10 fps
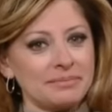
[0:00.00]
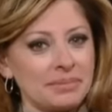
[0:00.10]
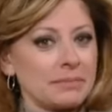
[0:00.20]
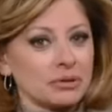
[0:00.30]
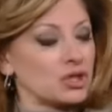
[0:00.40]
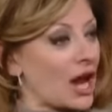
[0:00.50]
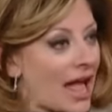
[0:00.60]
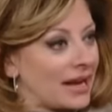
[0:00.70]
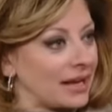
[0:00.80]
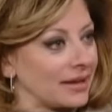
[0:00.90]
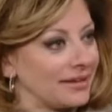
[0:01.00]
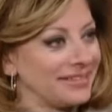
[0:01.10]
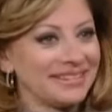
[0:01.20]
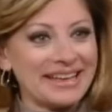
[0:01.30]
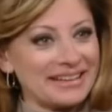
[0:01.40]
this people chatting. press
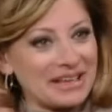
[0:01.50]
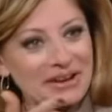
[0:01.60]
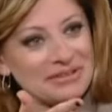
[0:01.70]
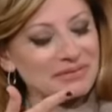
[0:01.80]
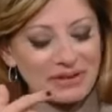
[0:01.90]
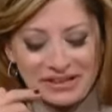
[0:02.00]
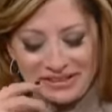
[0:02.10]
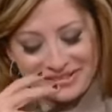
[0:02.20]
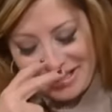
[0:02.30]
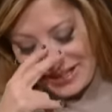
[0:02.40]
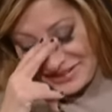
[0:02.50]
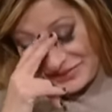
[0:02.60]
secretary. That's, that's funny. That is